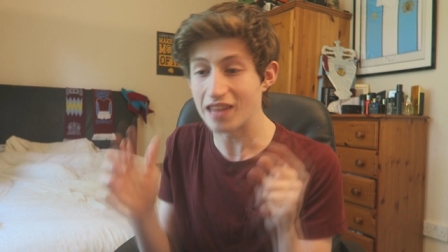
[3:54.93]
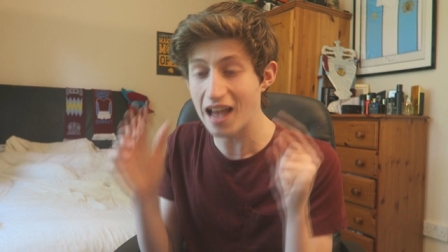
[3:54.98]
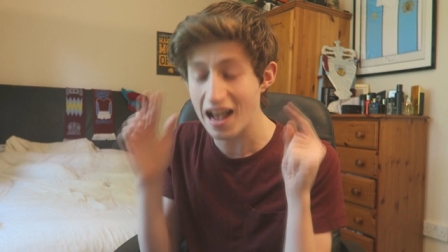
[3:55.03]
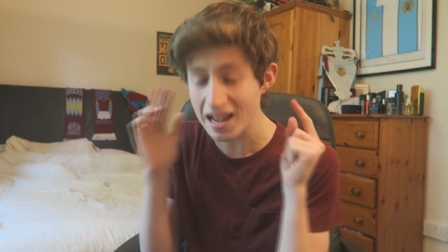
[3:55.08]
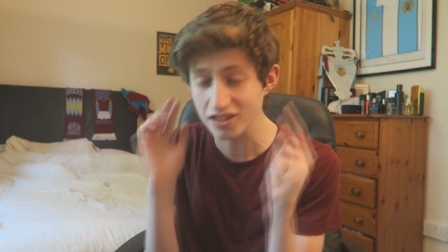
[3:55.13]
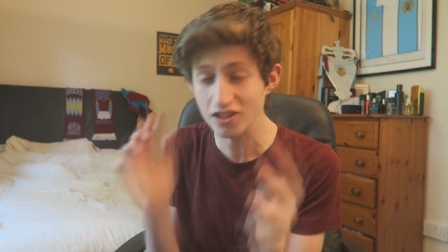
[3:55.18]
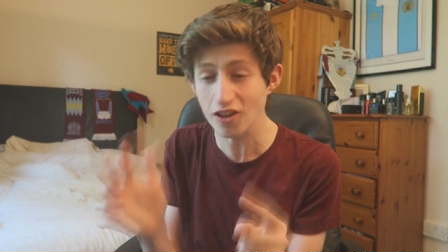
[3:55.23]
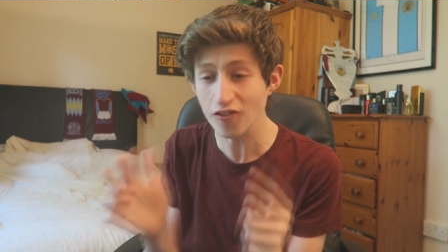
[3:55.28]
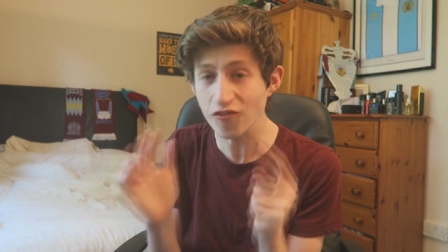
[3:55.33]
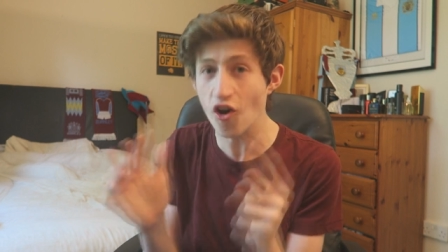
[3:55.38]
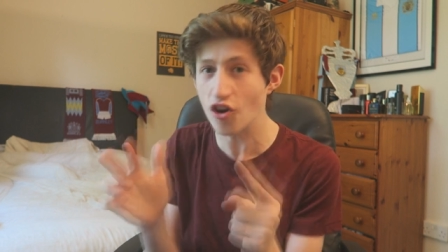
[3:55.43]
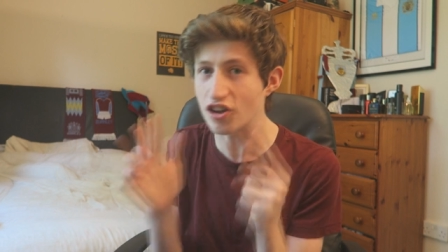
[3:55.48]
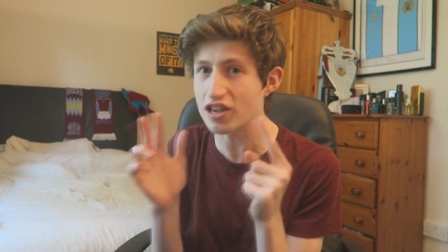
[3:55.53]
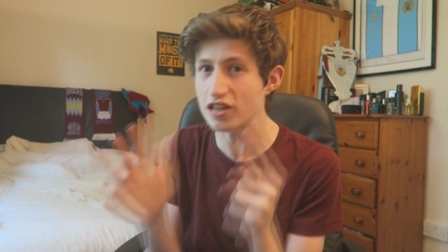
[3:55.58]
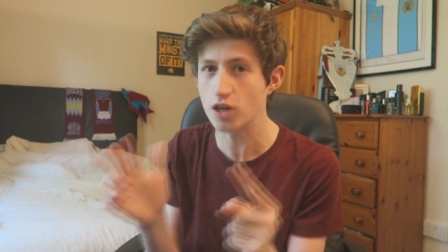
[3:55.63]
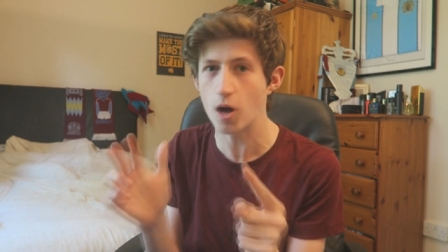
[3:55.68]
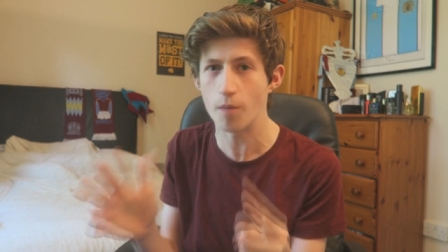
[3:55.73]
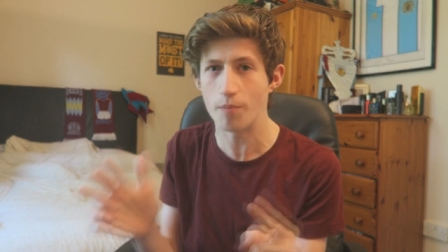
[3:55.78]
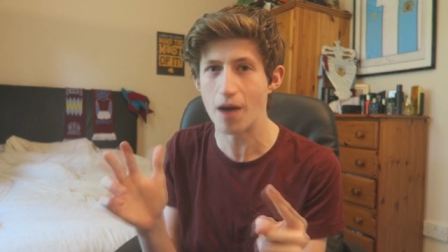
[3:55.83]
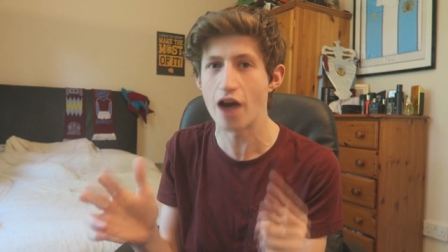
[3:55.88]
That's the
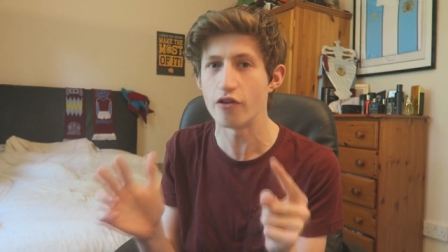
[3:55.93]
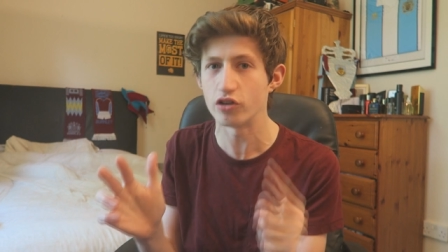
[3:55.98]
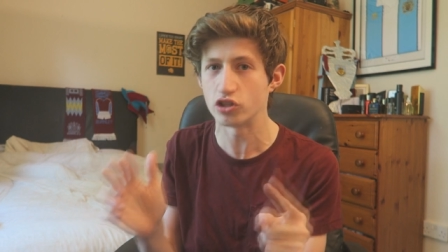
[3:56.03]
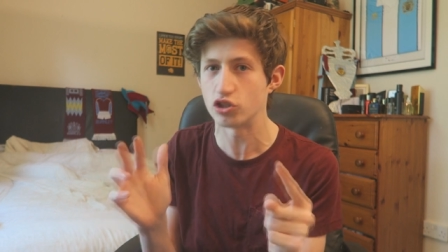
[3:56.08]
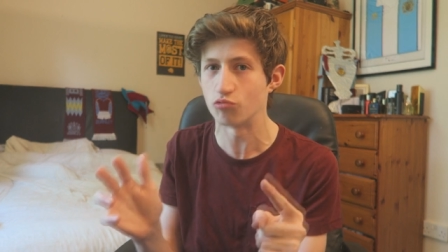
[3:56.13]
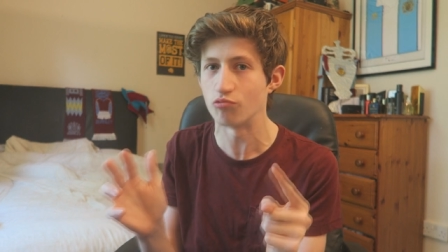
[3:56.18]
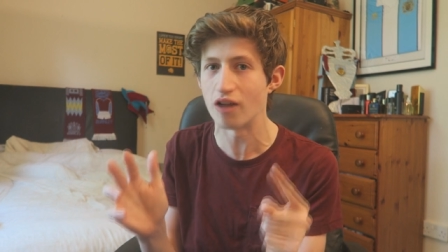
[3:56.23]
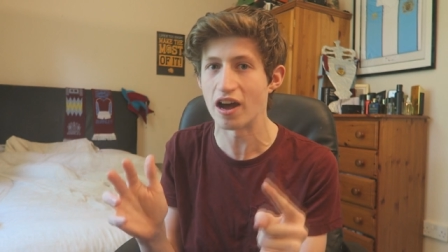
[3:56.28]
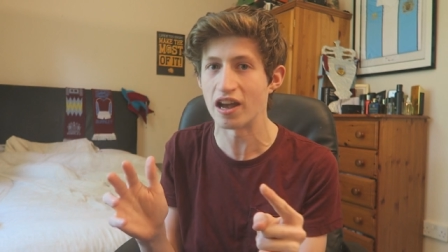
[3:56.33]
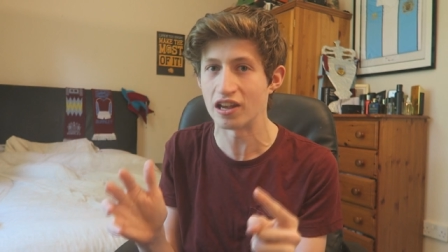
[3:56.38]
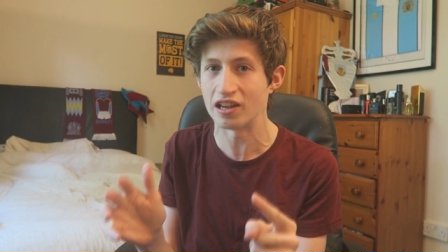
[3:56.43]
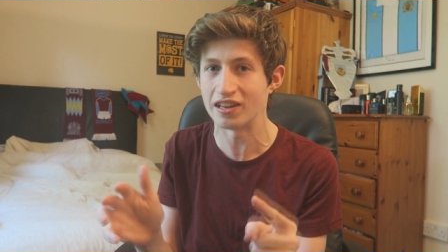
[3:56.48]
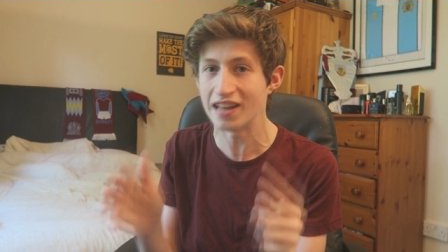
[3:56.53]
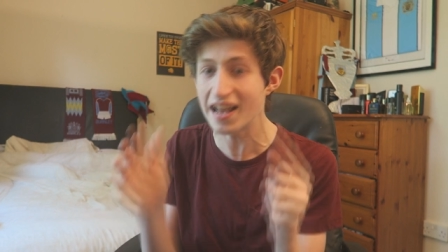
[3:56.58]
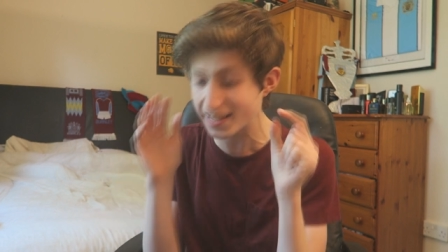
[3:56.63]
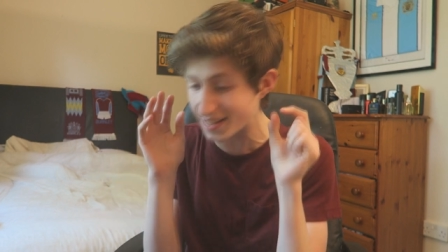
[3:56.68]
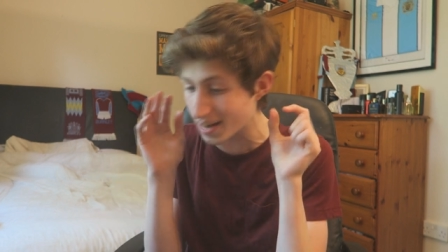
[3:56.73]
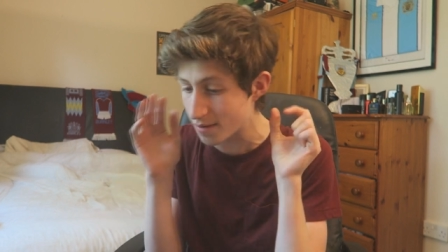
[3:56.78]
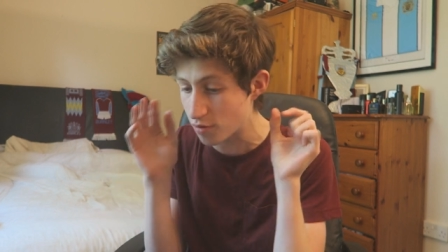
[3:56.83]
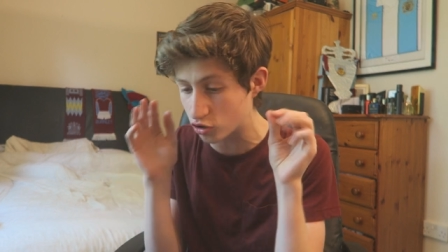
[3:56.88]
fucking comparison right here.
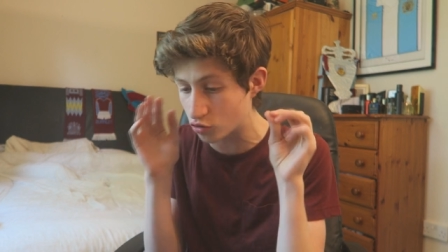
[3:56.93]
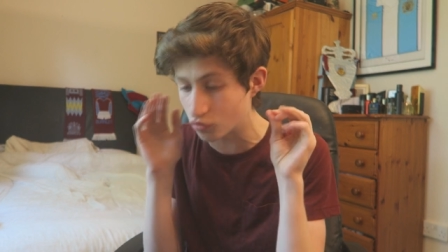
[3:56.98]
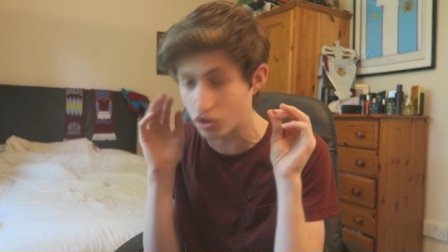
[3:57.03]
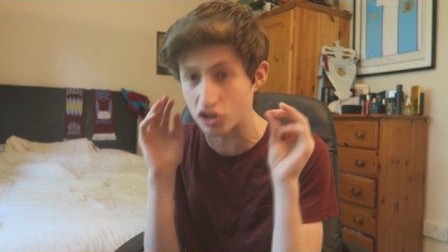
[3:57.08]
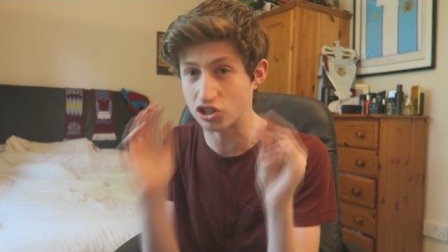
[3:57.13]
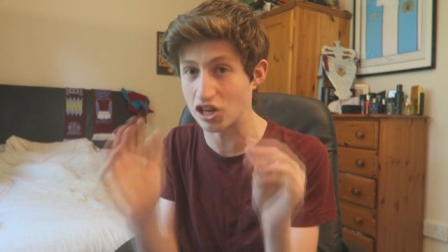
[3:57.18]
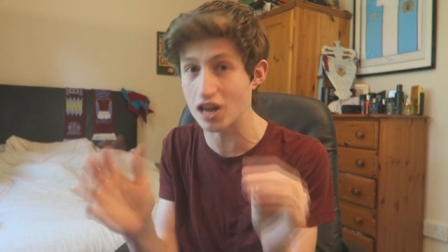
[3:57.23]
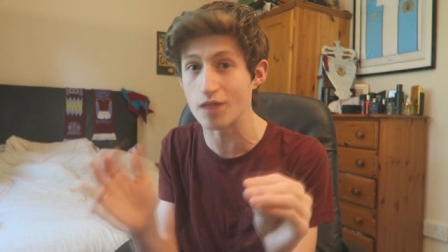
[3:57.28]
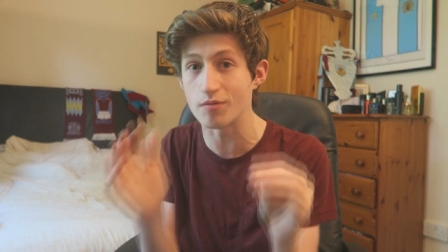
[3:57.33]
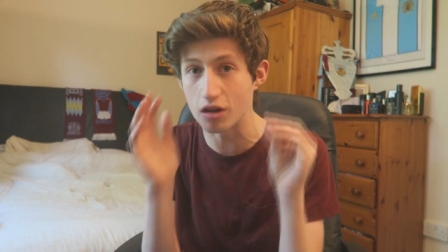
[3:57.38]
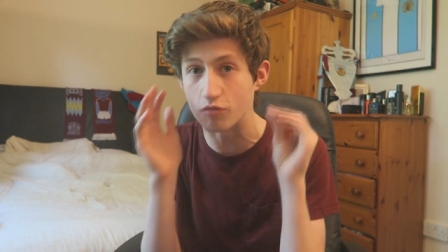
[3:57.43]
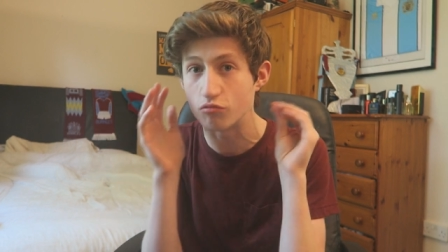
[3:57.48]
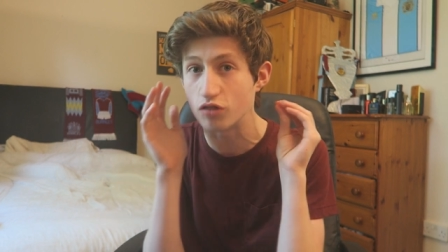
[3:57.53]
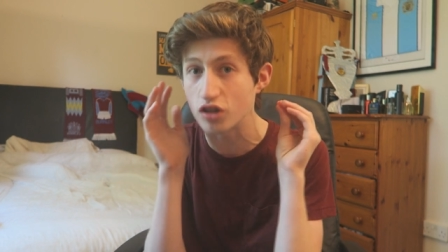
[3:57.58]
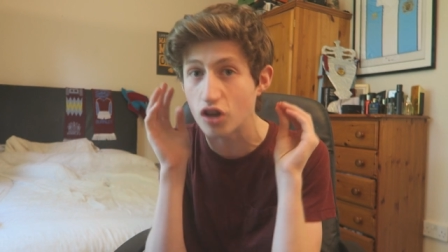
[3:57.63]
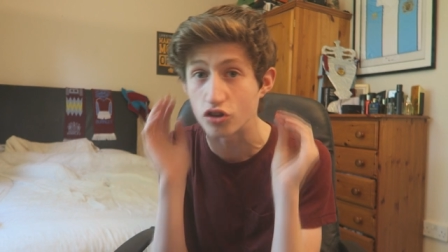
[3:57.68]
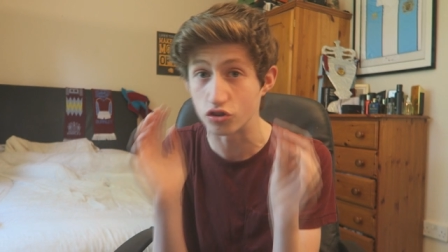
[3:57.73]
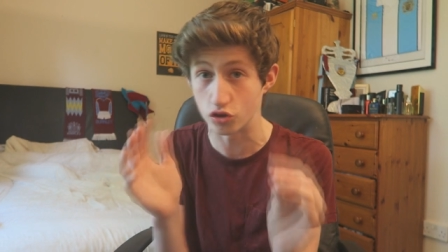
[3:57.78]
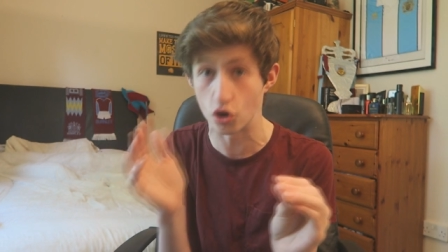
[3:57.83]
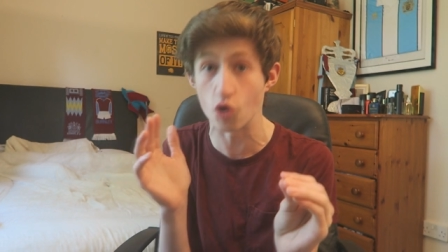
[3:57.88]
That's how much of an achievement that
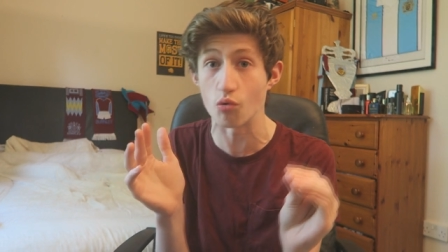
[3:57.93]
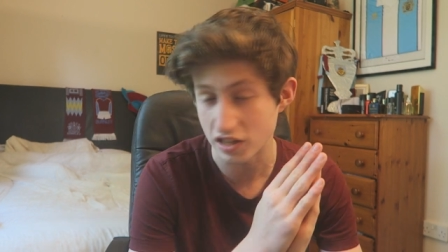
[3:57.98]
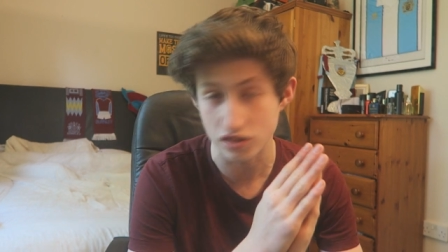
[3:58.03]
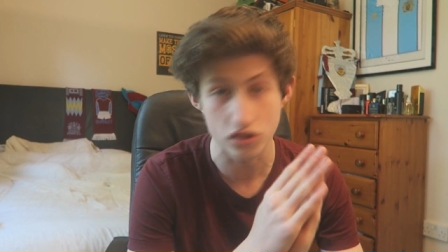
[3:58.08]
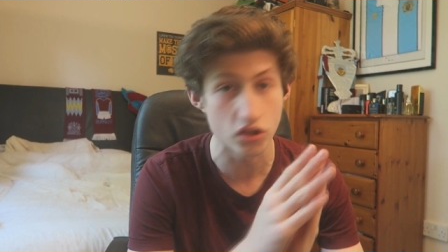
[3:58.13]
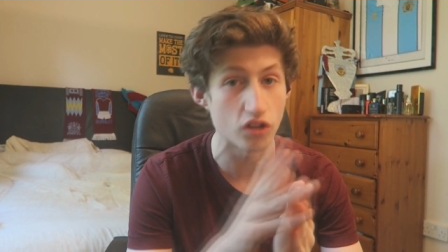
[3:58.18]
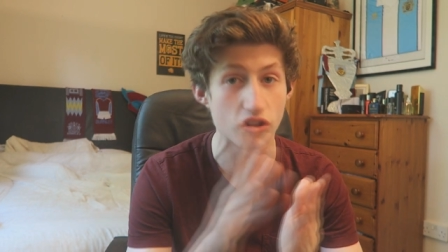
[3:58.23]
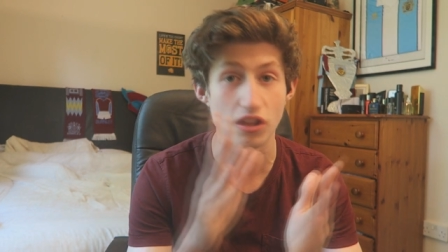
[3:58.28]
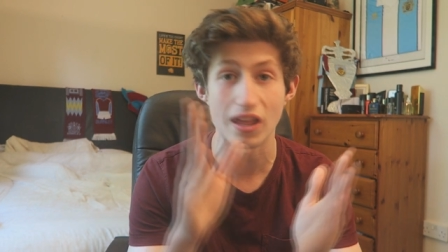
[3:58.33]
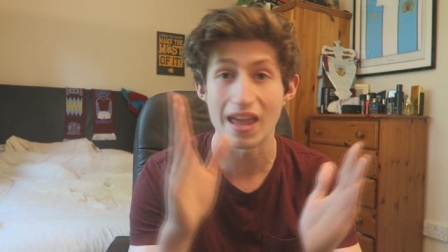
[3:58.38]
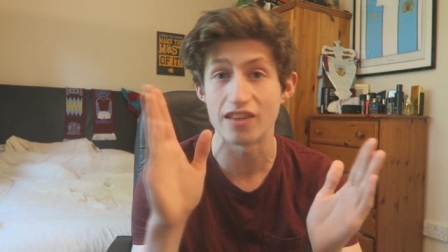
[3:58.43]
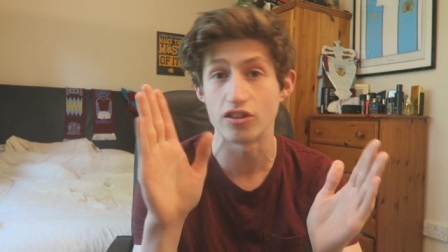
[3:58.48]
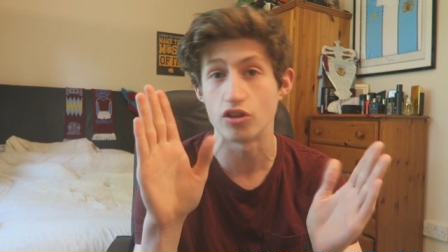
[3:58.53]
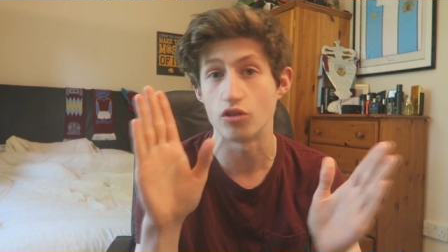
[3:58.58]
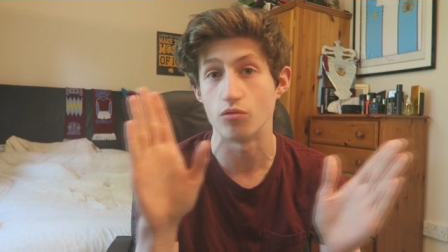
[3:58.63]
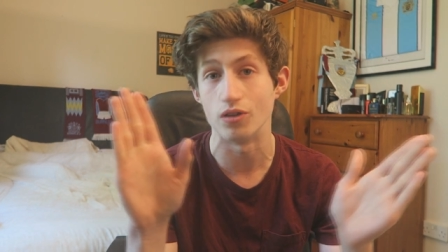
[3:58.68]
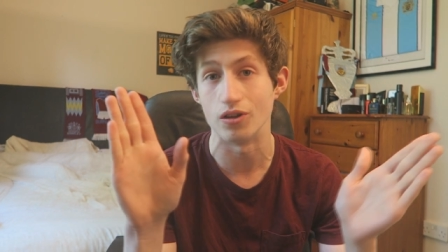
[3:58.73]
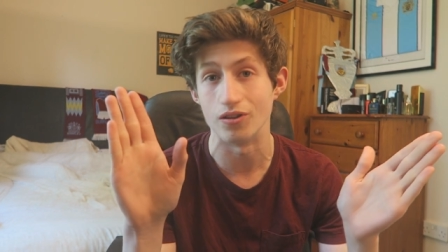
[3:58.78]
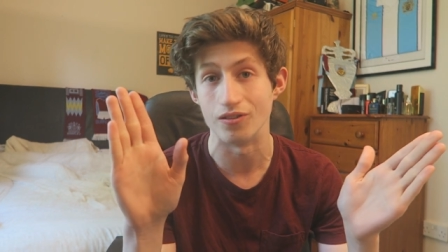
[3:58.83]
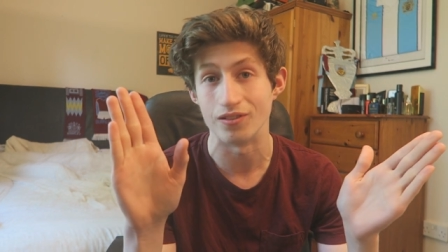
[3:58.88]
we are doing. It's not the end of
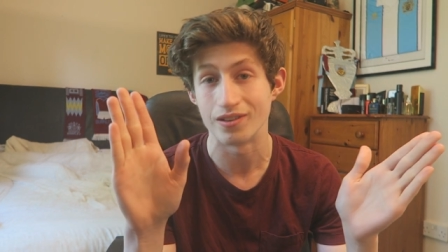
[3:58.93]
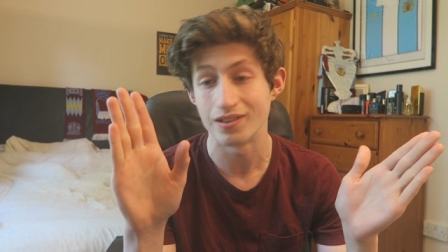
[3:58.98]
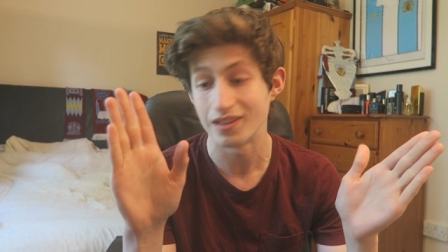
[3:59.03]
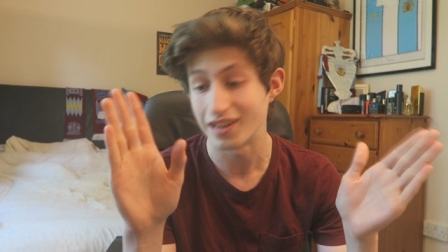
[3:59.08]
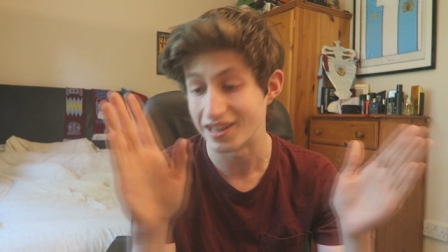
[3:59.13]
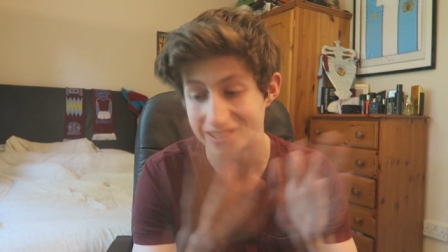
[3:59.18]
the world.